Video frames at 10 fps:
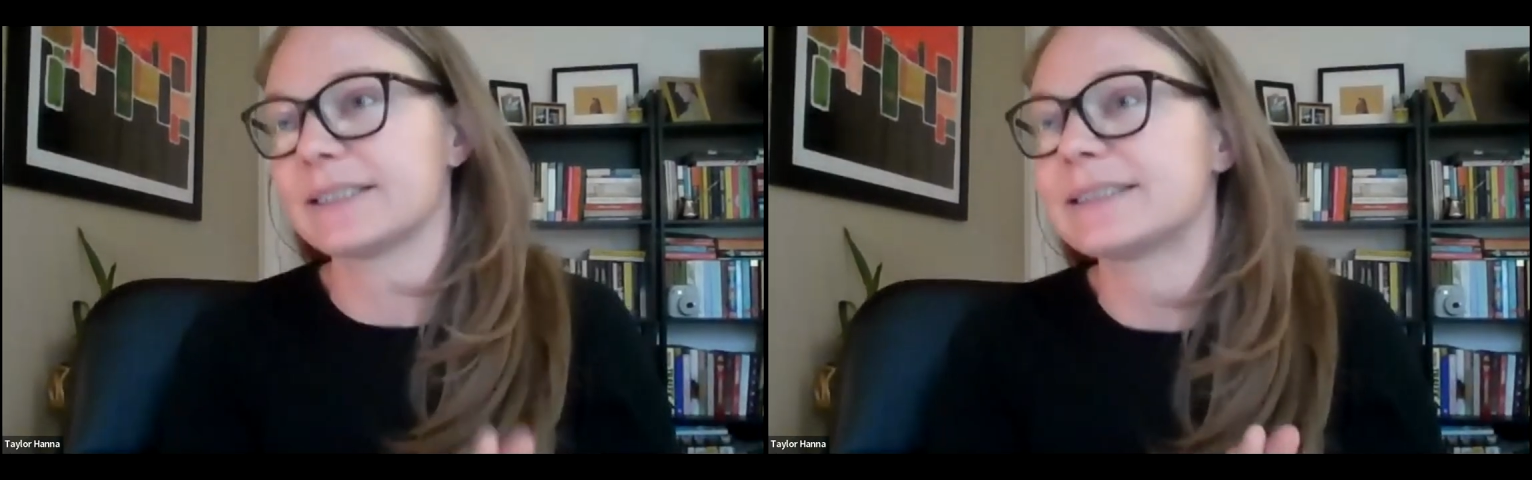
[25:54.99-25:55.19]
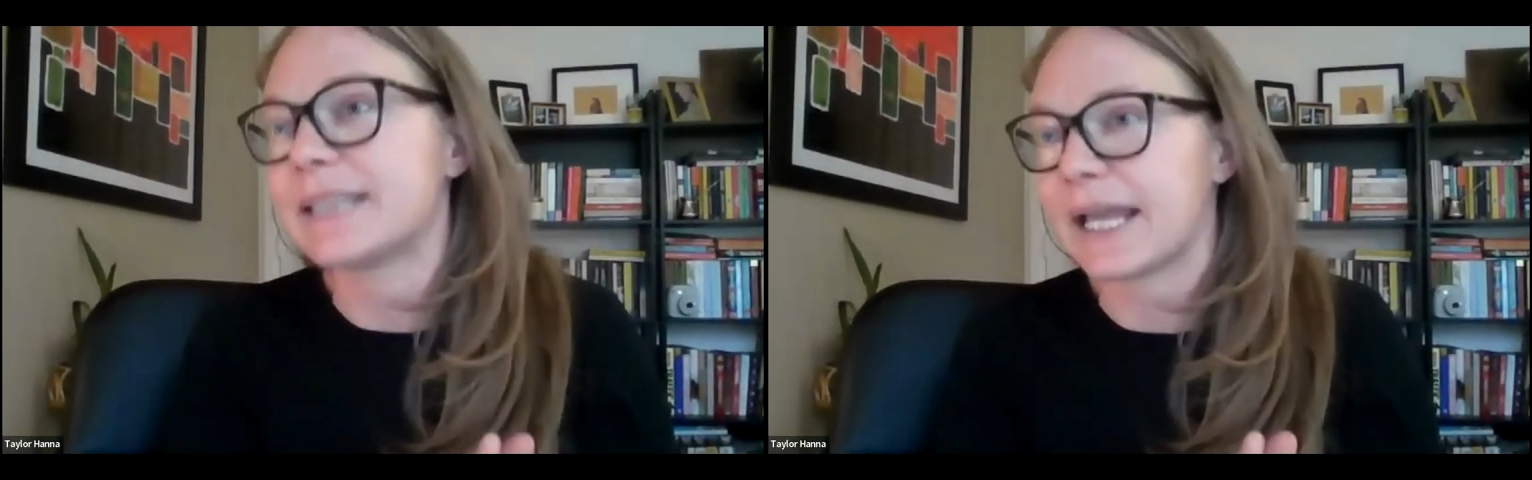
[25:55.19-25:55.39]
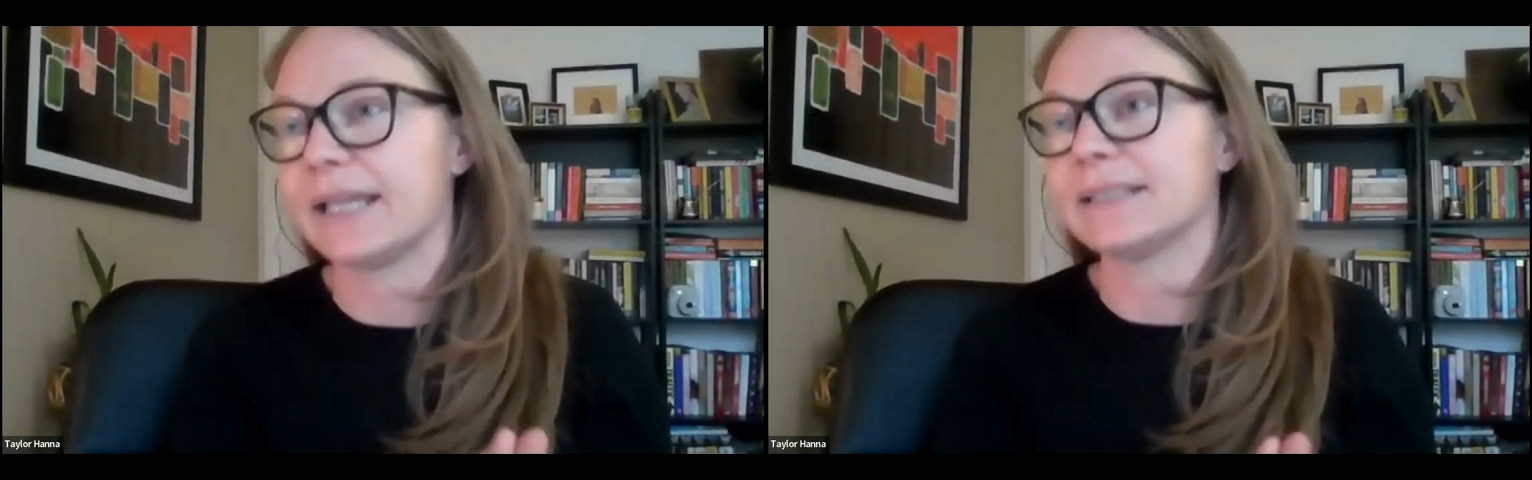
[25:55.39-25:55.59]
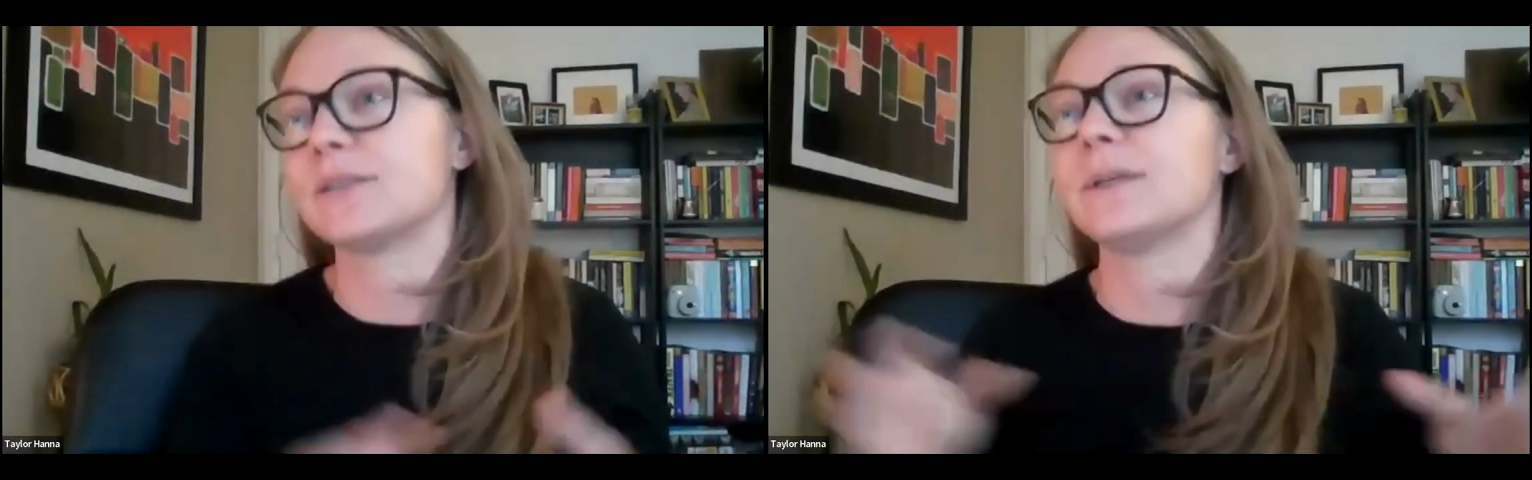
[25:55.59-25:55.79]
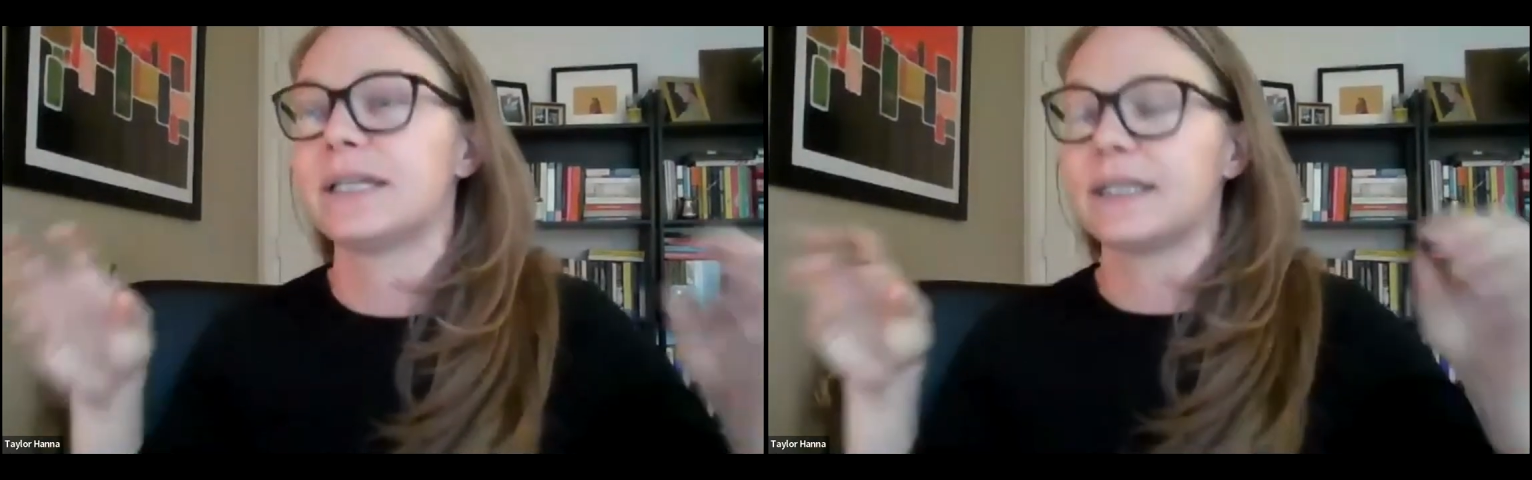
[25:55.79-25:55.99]
say,
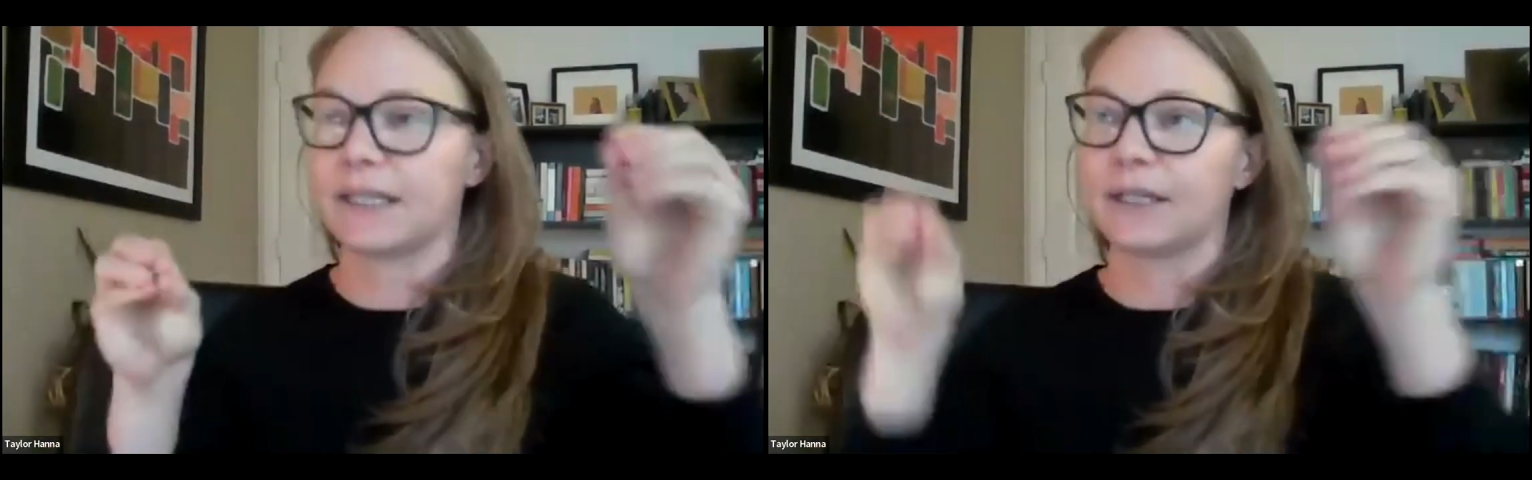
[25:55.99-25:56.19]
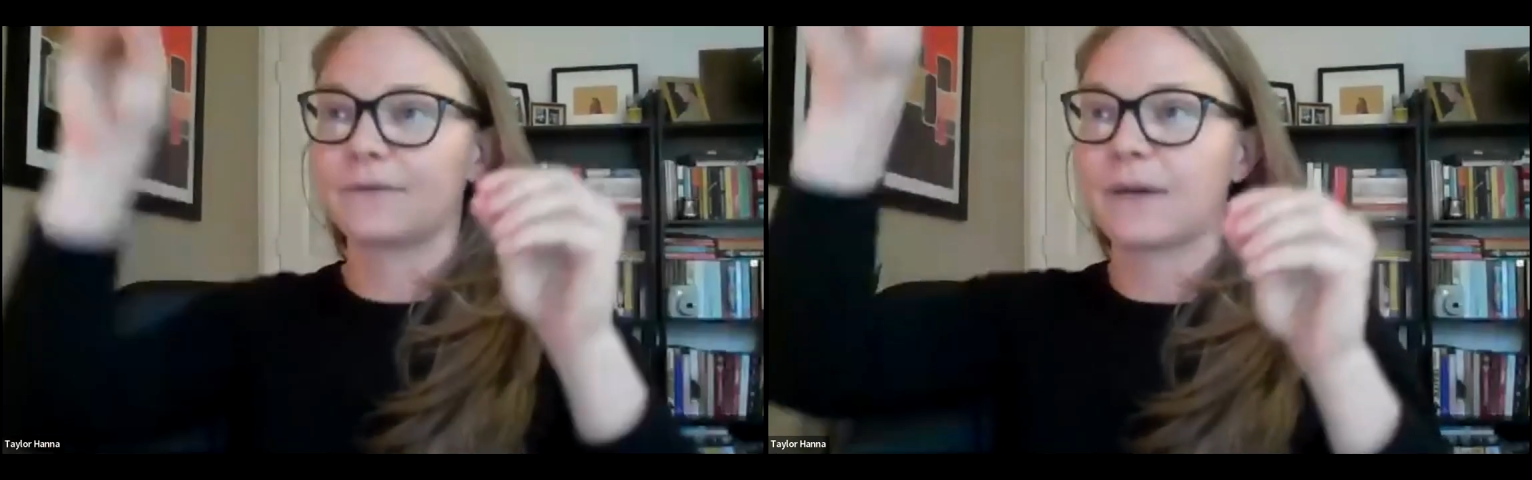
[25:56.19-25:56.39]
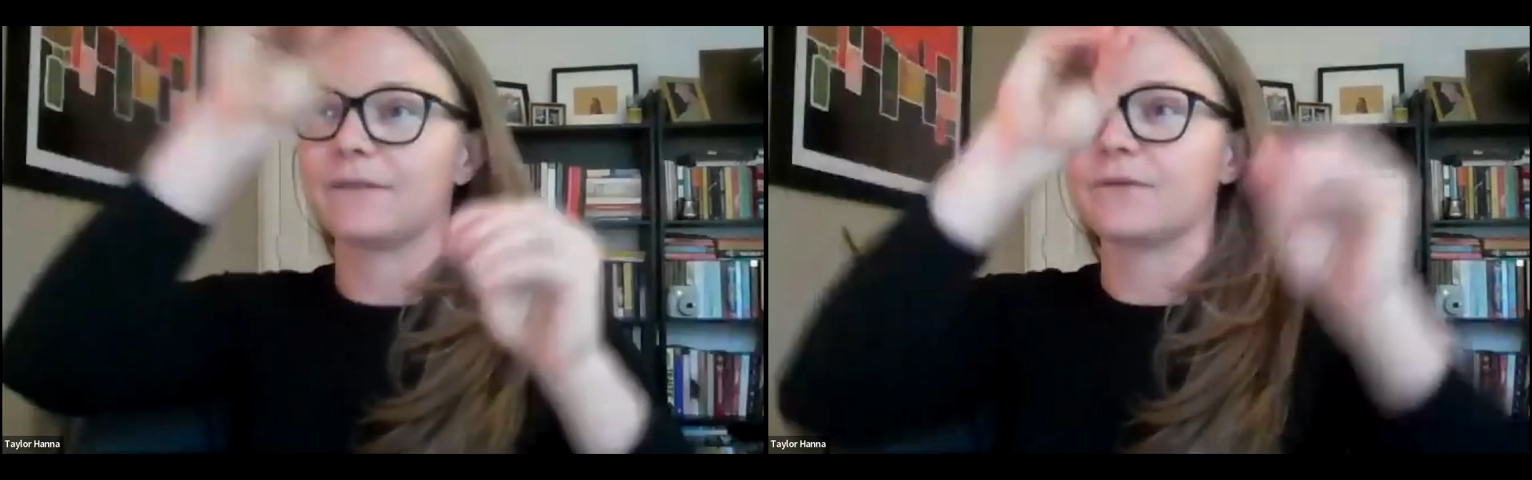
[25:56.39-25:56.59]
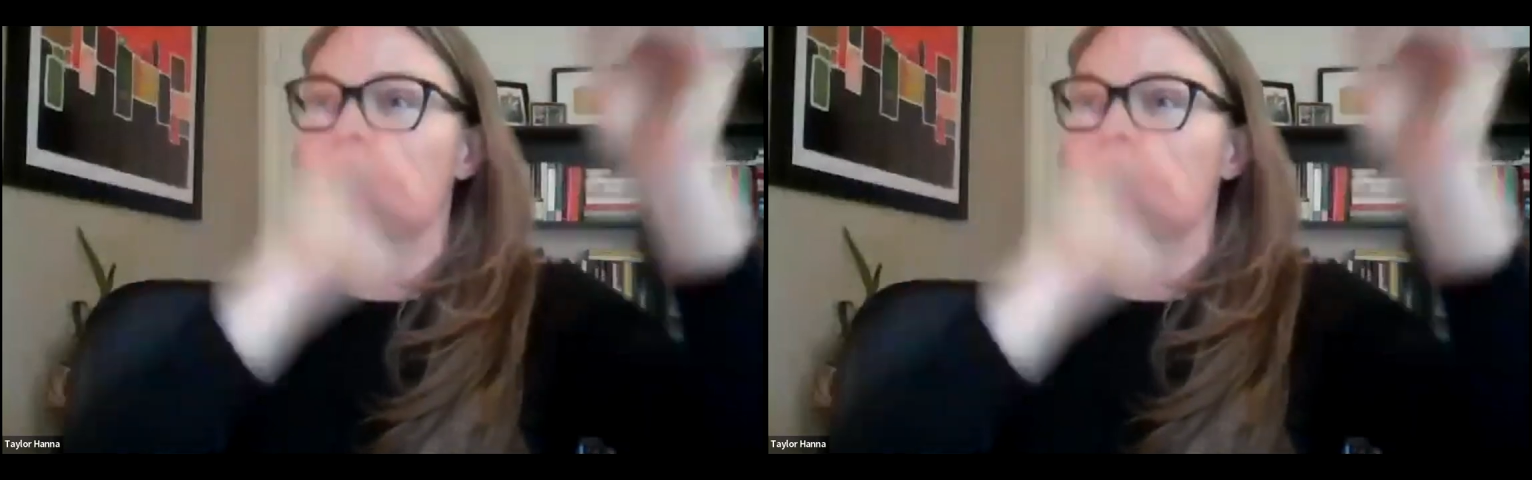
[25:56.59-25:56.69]
so we can kind of